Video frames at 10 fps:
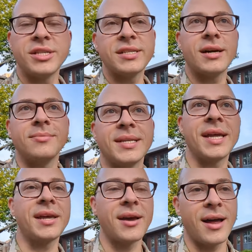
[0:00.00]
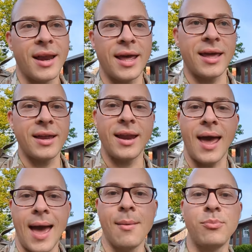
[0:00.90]
stopped and got an
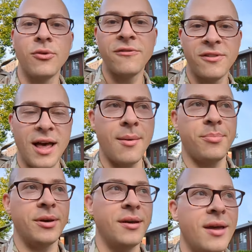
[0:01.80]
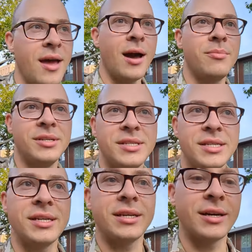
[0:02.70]
apple flat. I've been
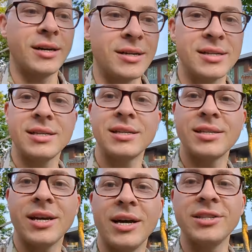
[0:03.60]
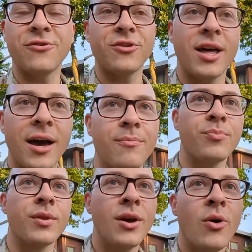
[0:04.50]
seeing uh, signs for that
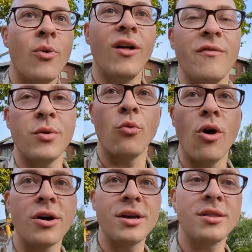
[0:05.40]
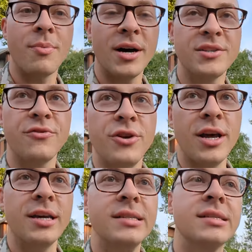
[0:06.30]
while I've been walking the past few
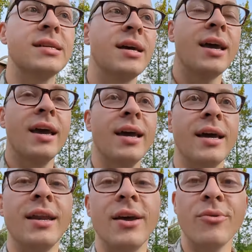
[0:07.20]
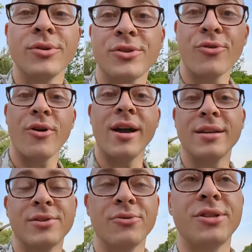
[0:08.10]
days, and it was great.
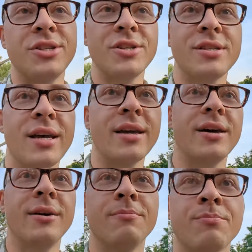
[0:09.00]
So it's just like a